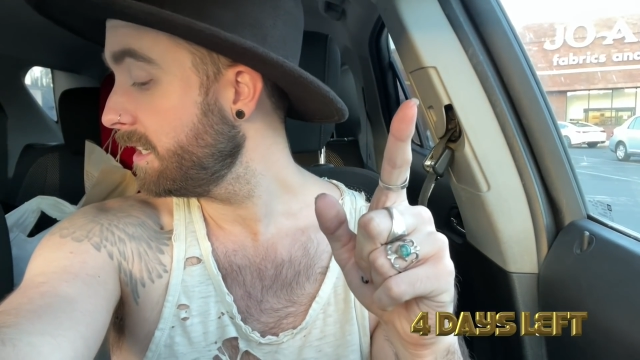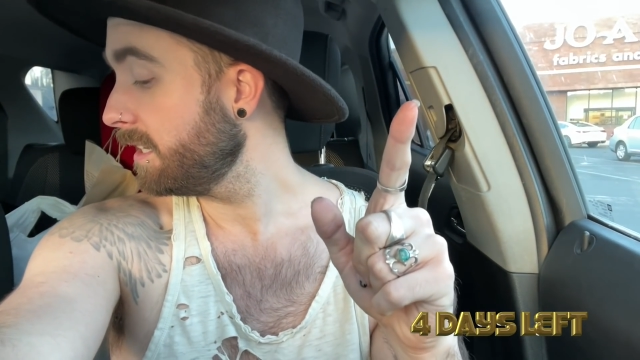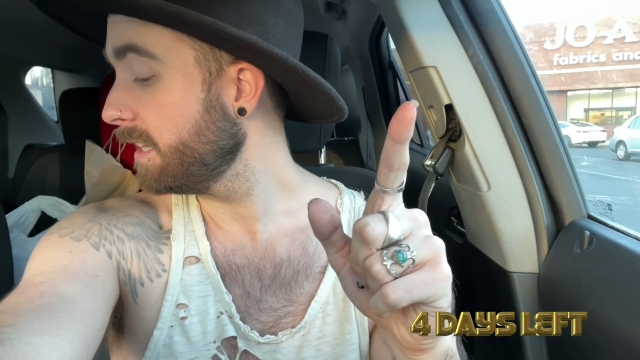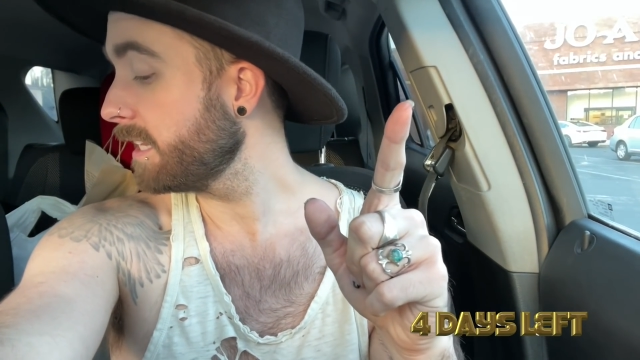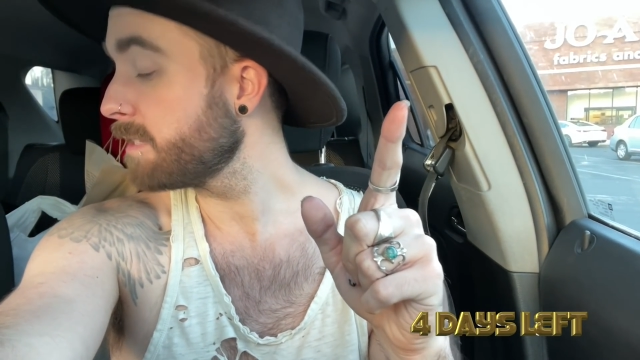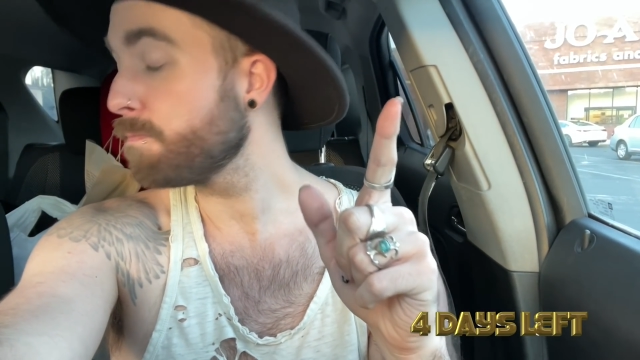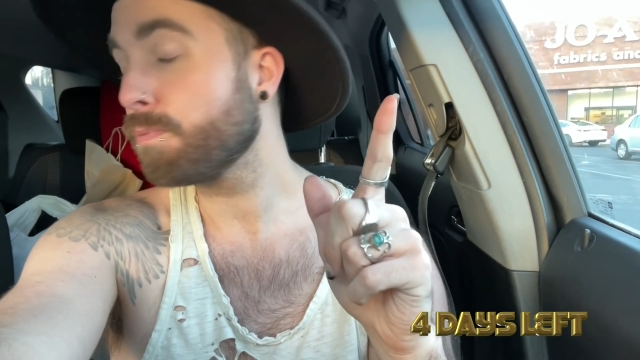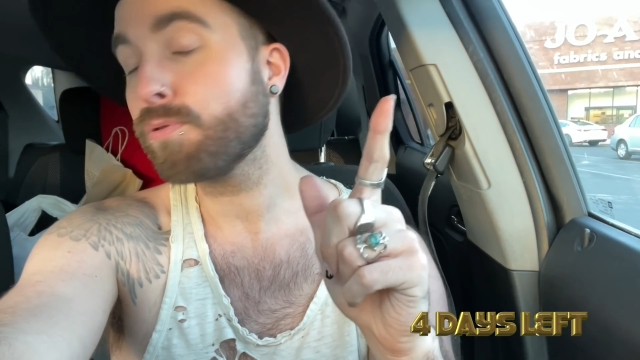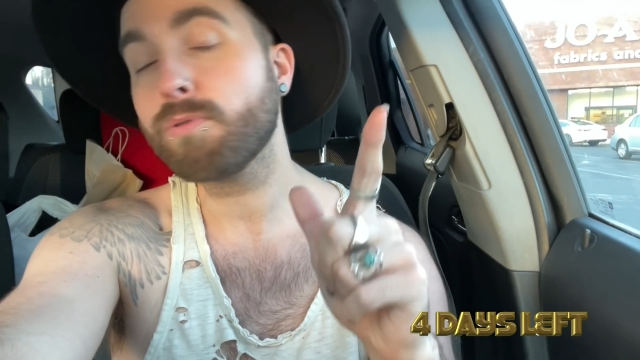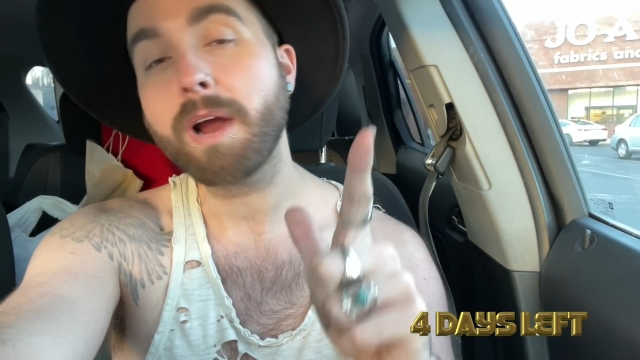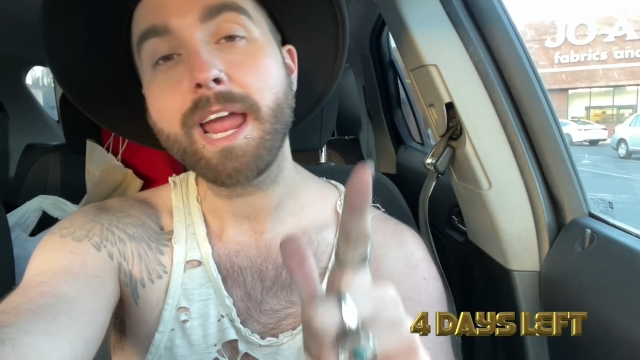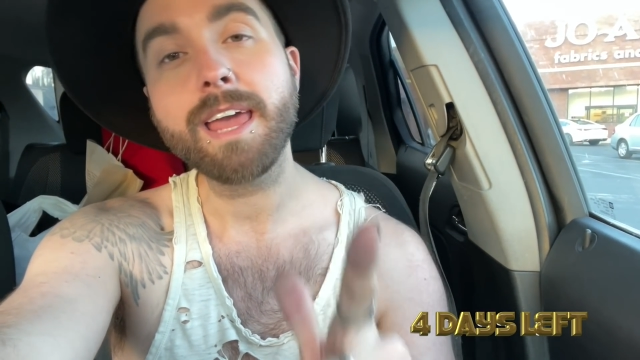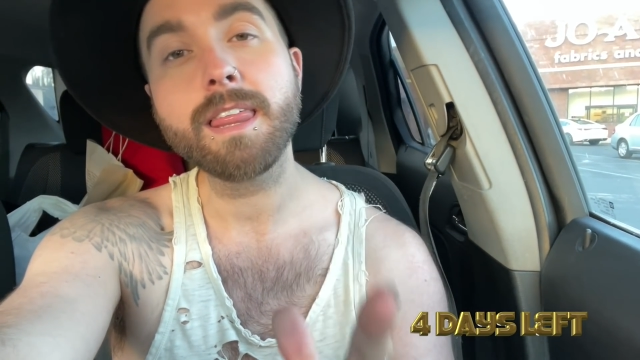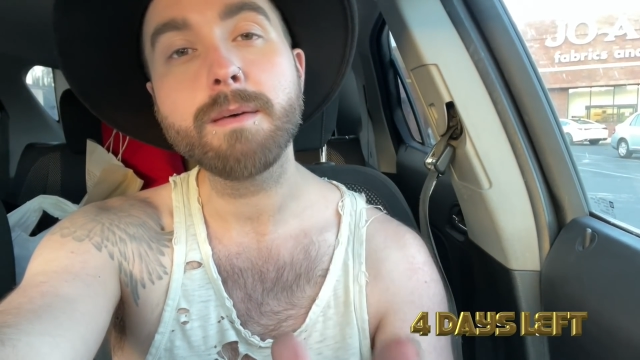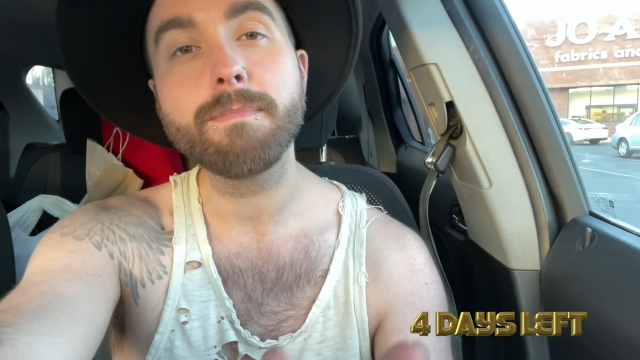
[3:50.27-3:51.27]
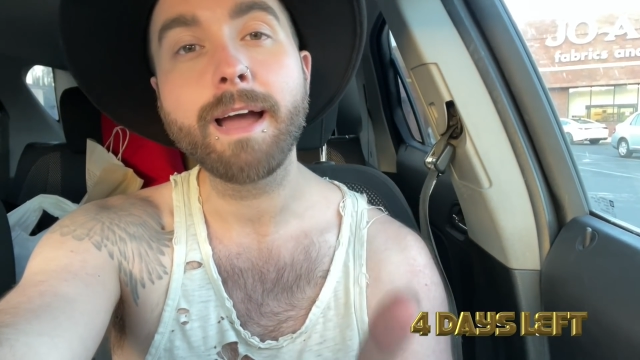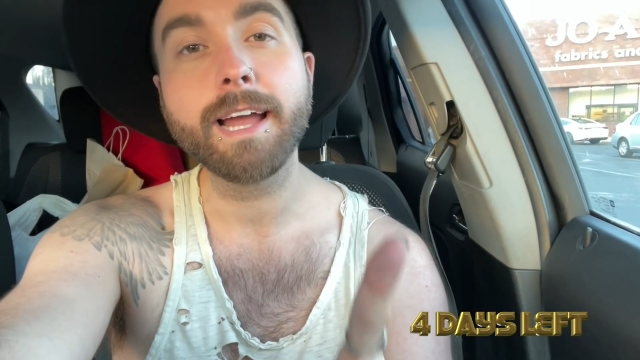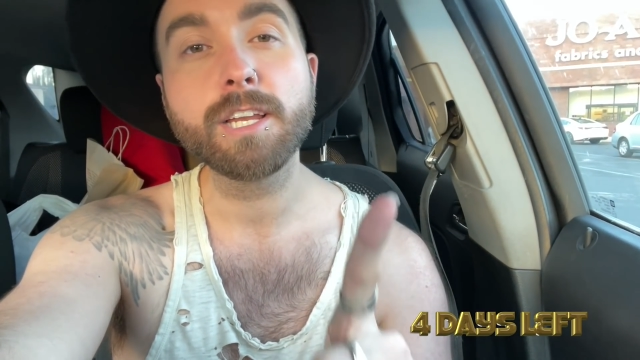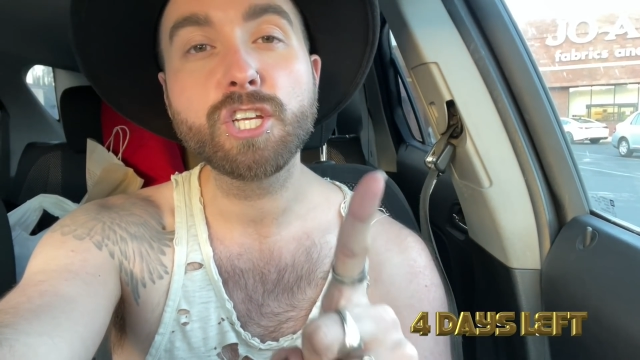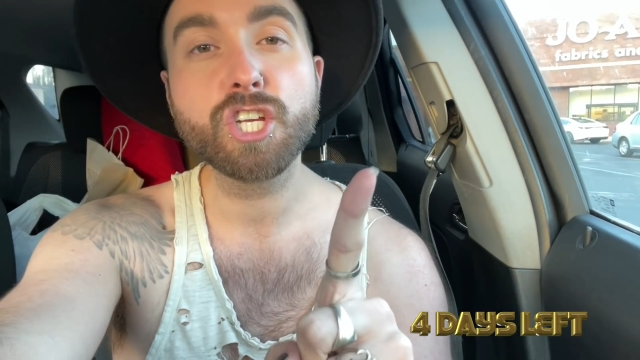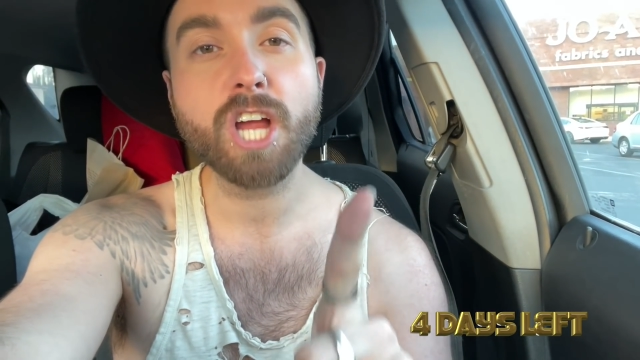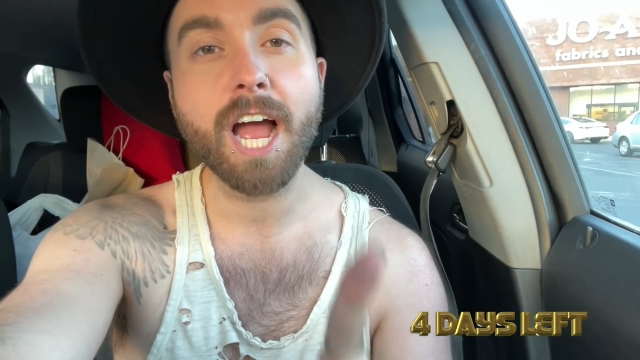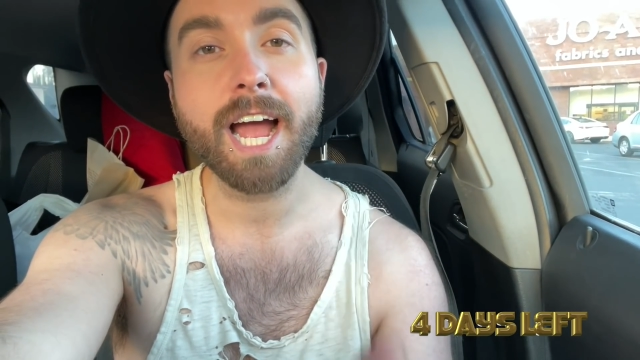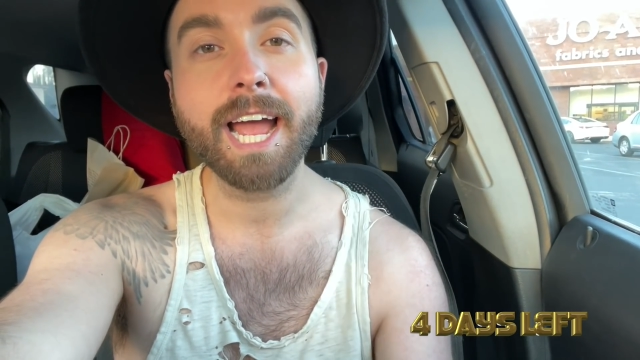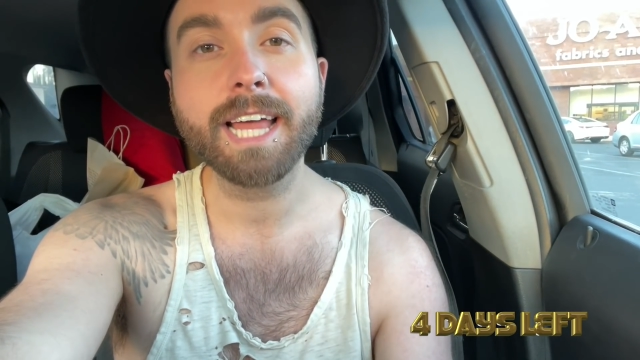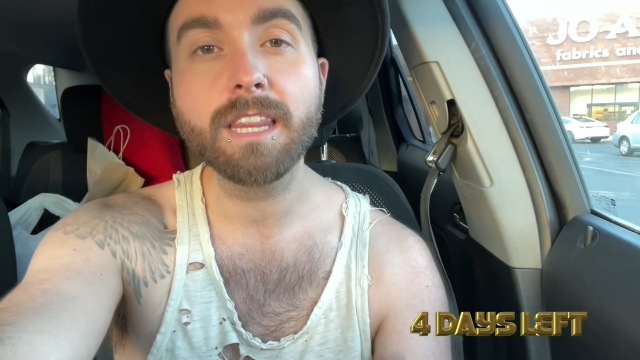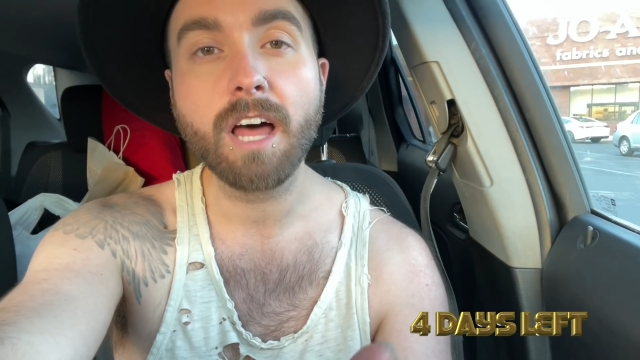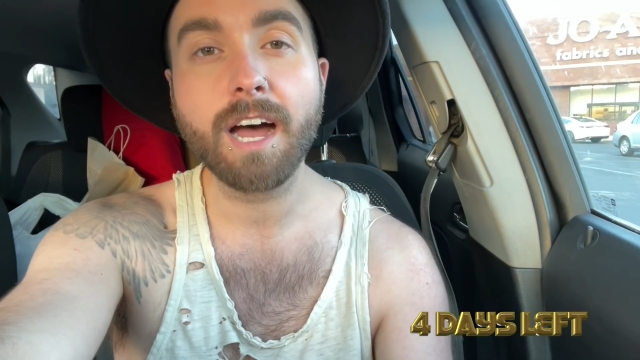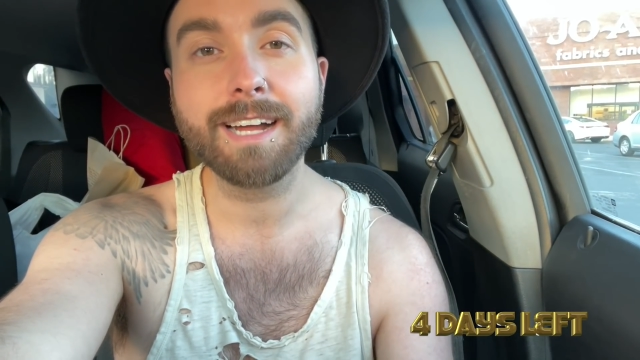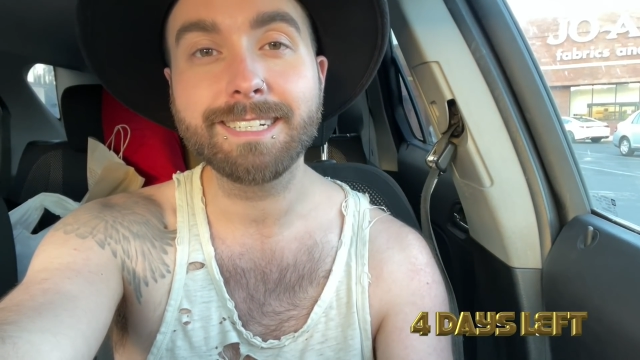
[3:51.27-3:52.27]
Let's pray that my chai
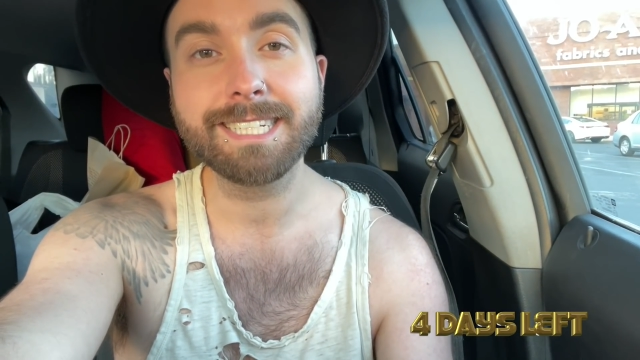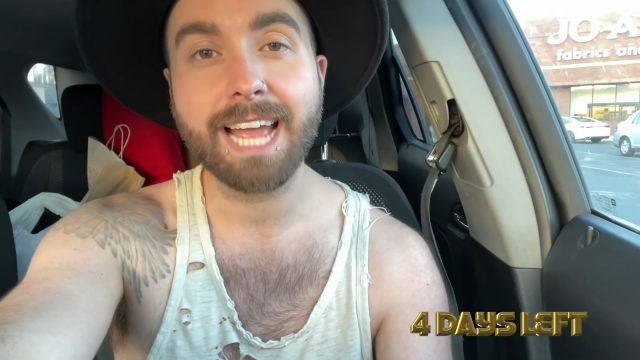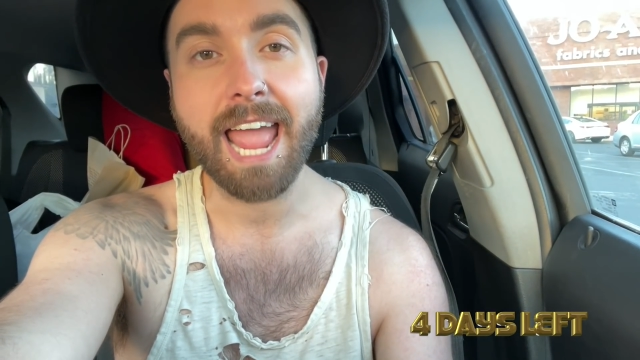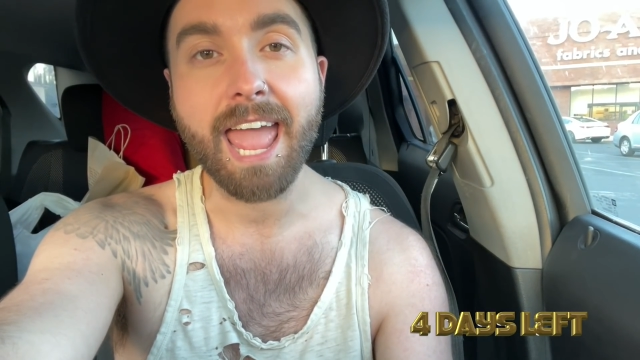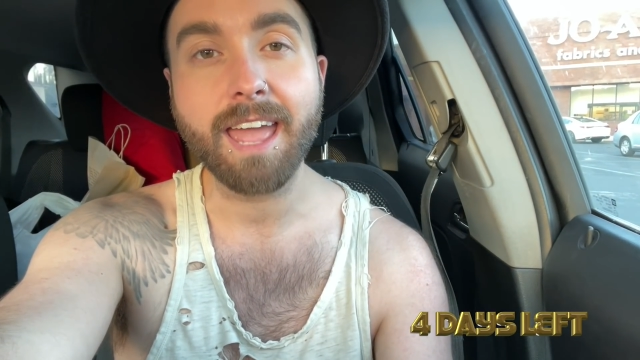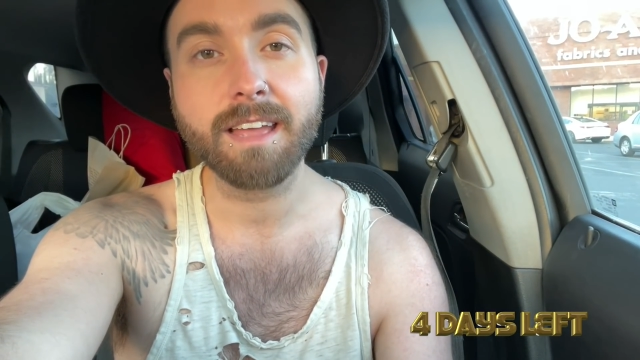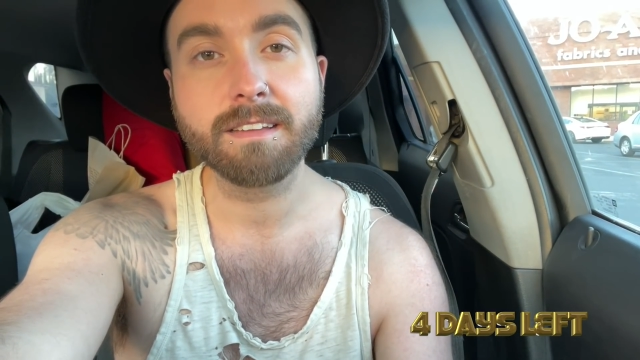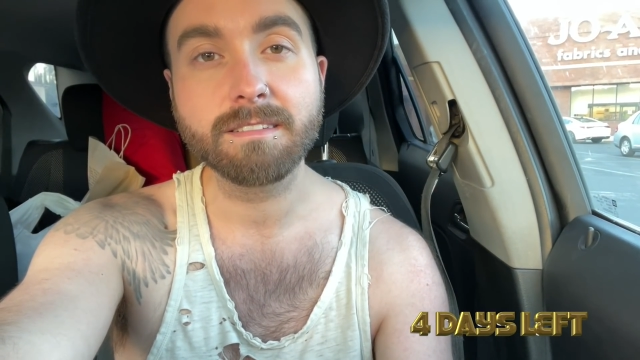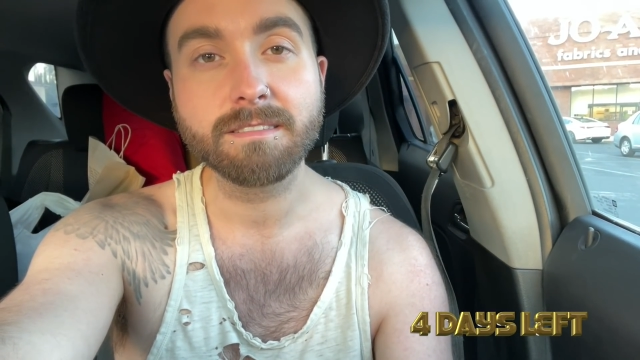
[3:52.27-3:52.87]
latte